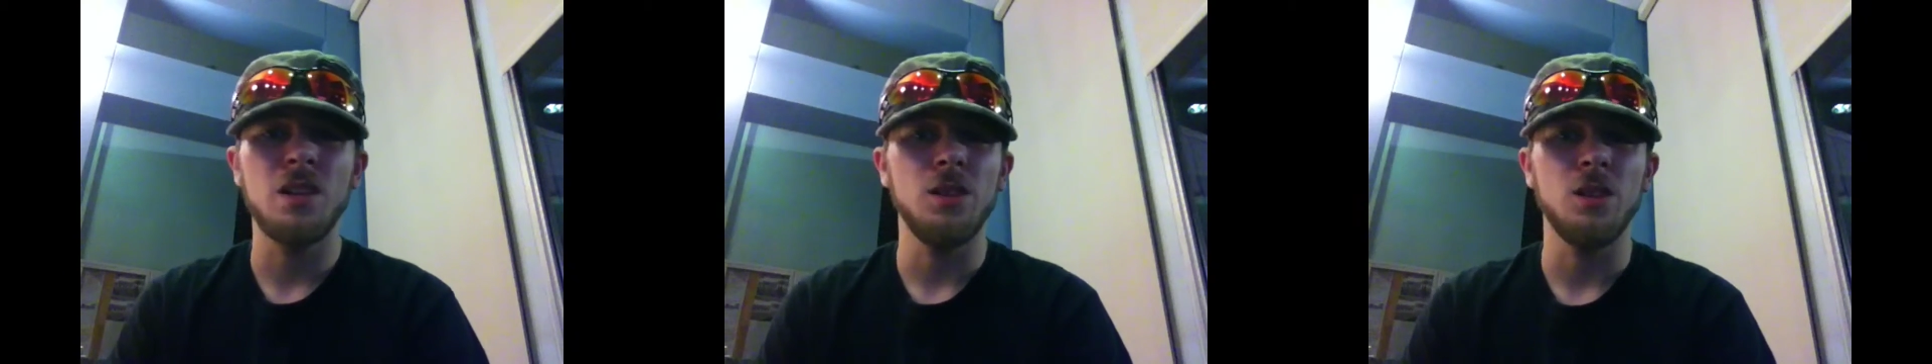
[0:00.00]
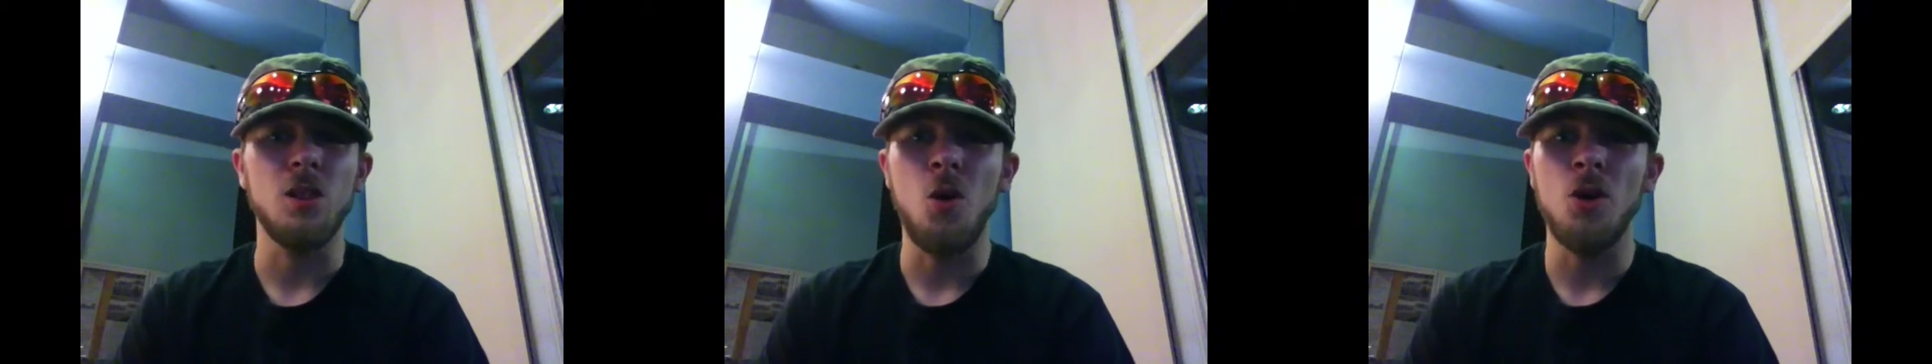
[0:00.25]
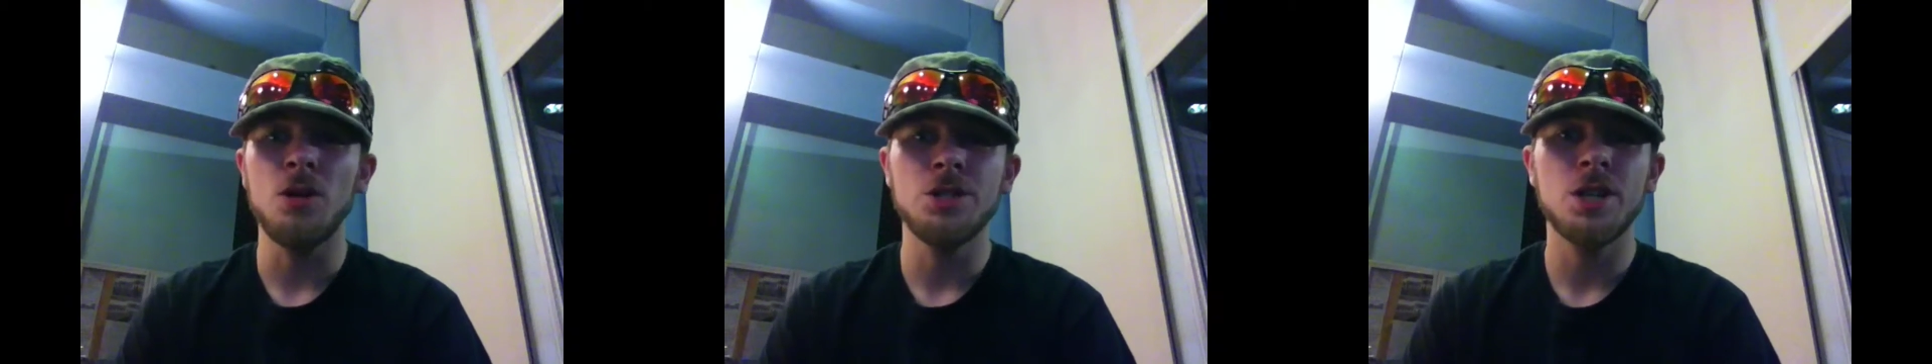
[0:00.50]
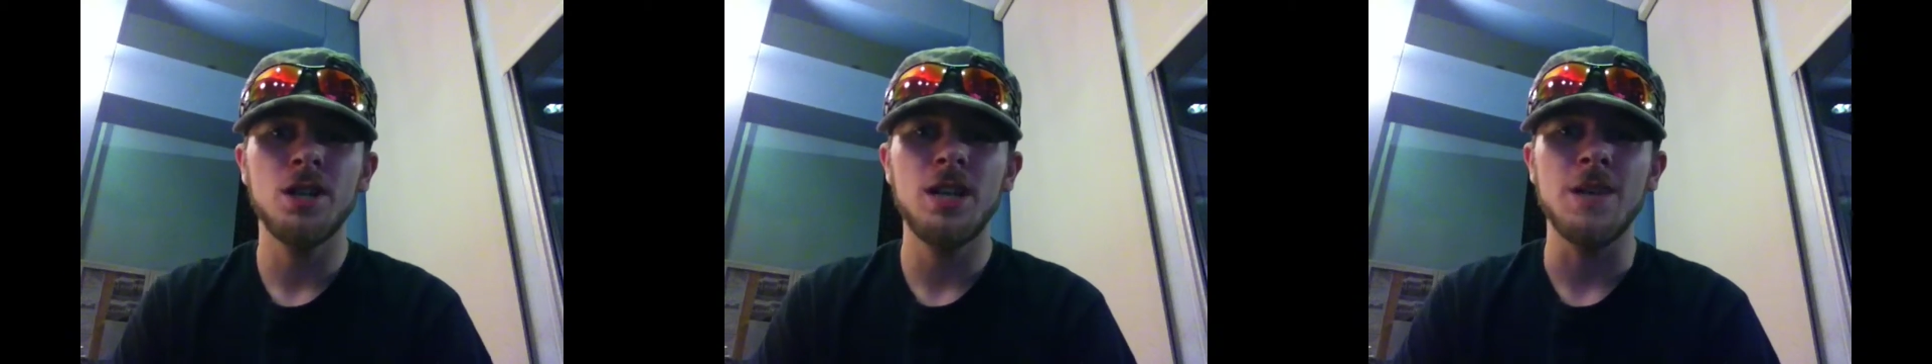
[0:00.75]

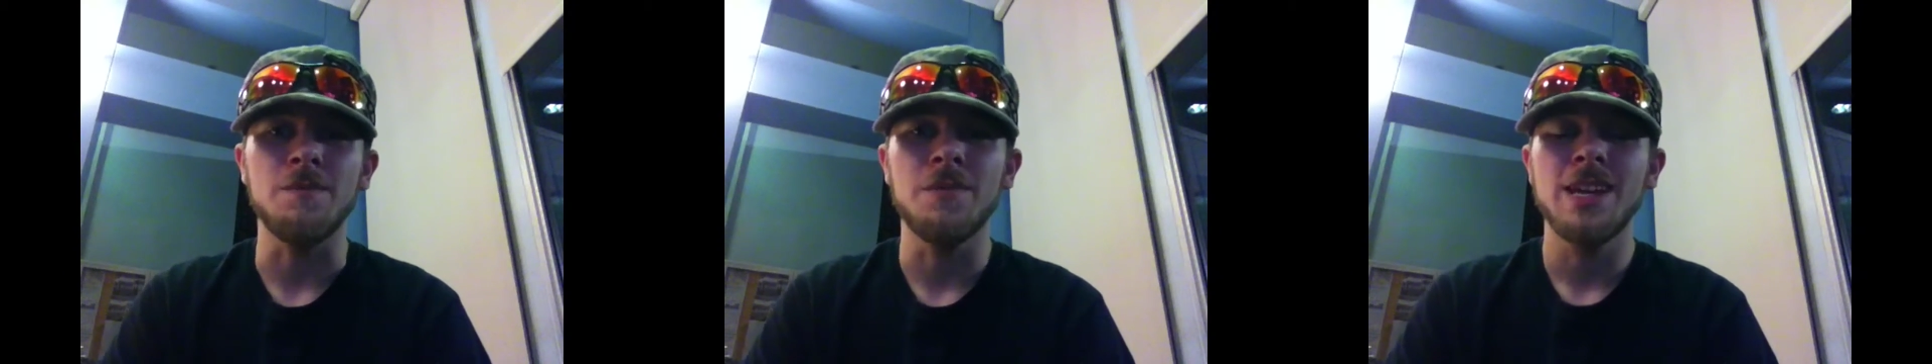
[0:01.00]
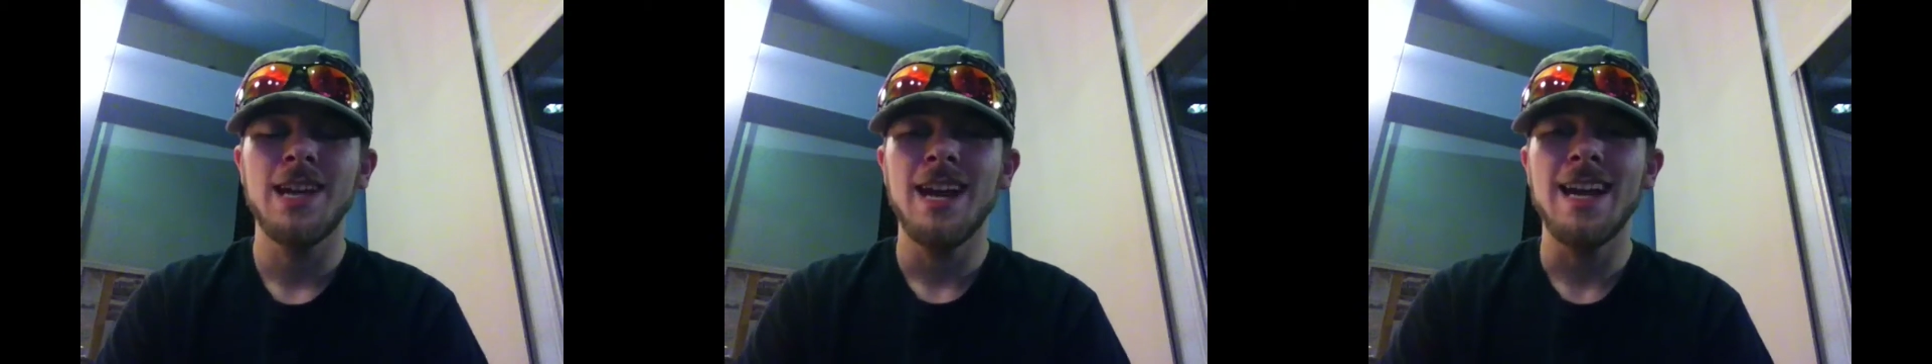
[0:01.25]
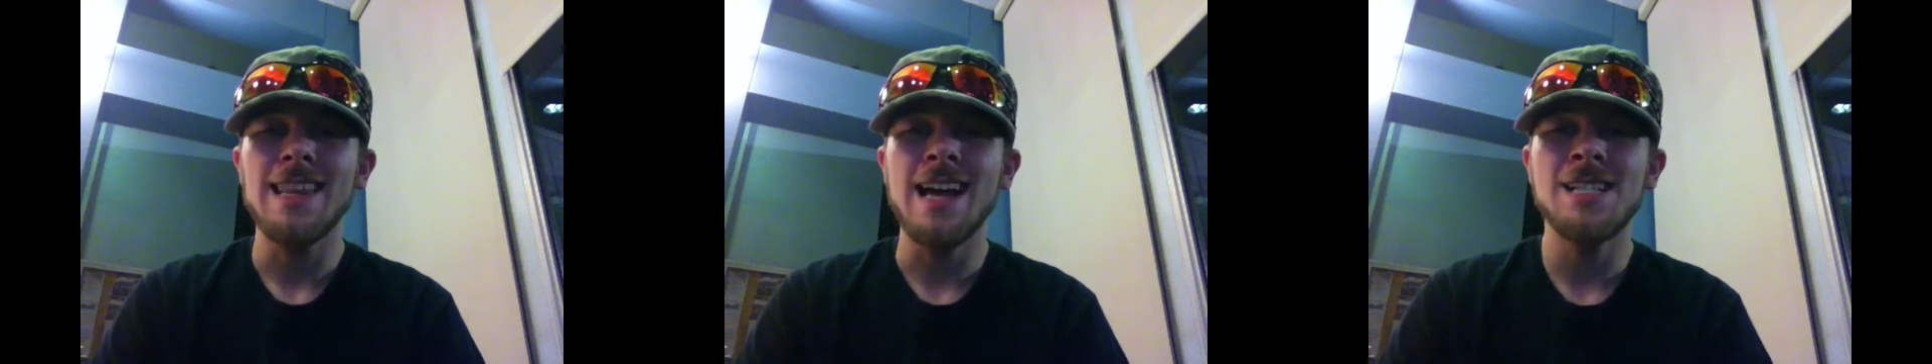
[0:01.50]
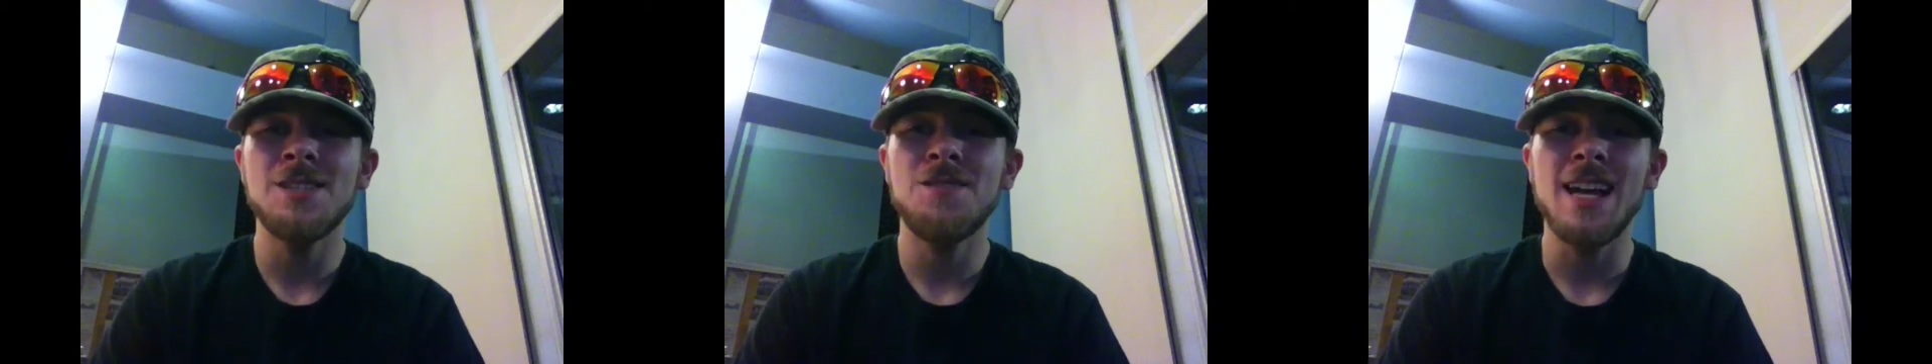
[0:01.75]
large clip, and
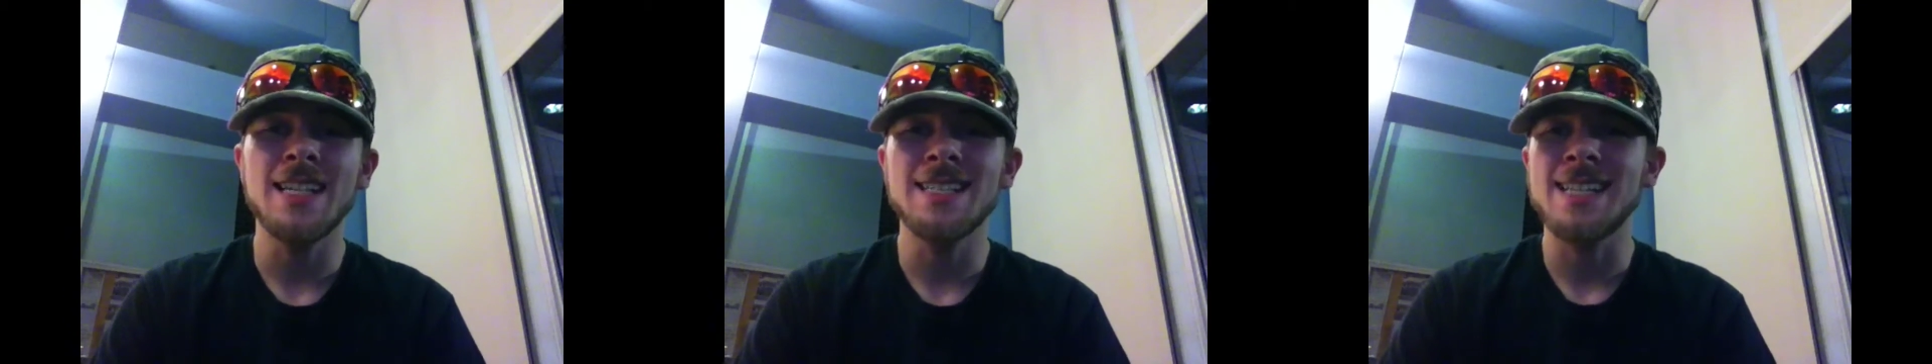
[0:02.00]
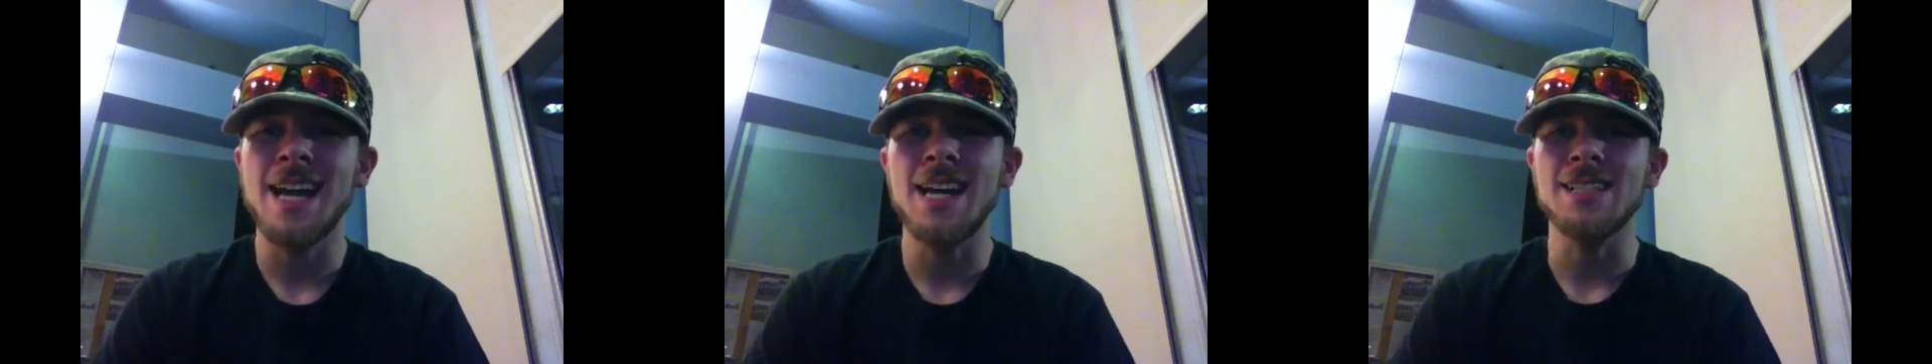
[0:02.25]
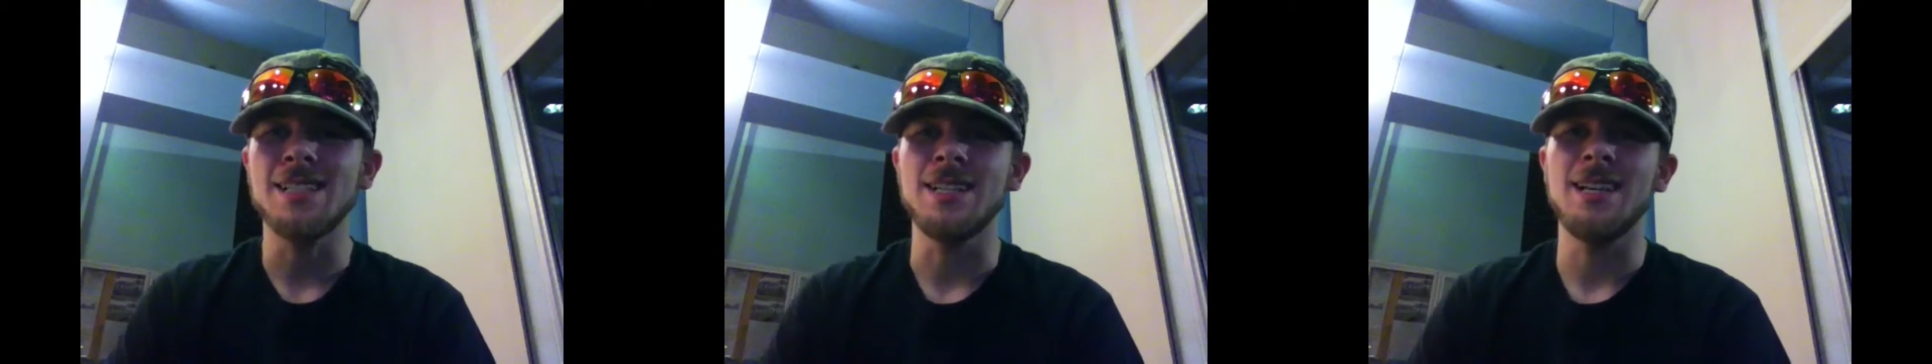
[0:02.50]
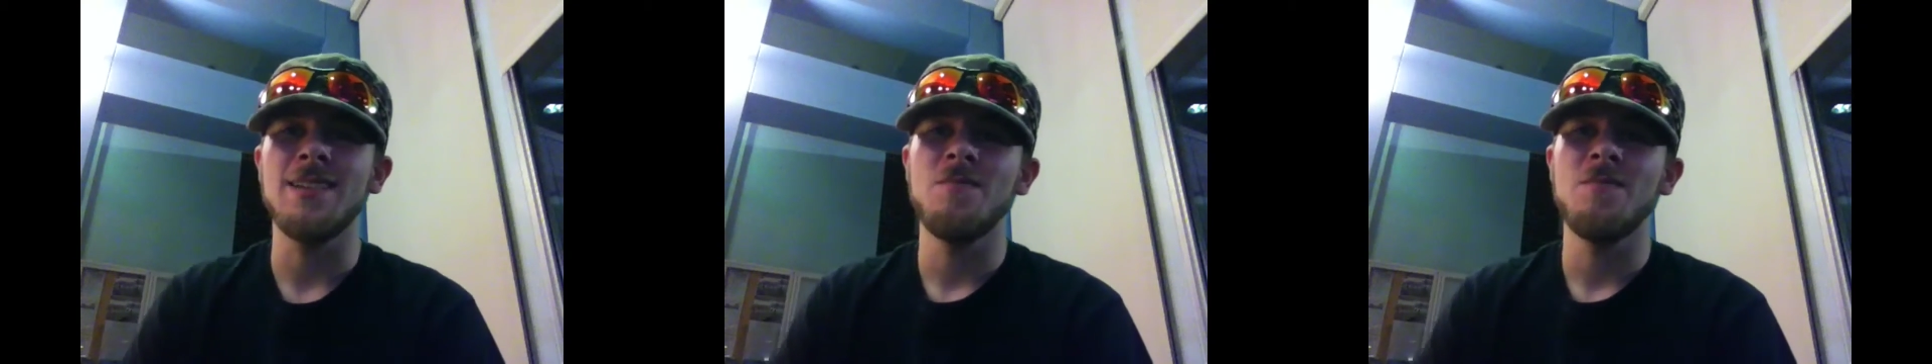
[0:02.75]
that's fantastic.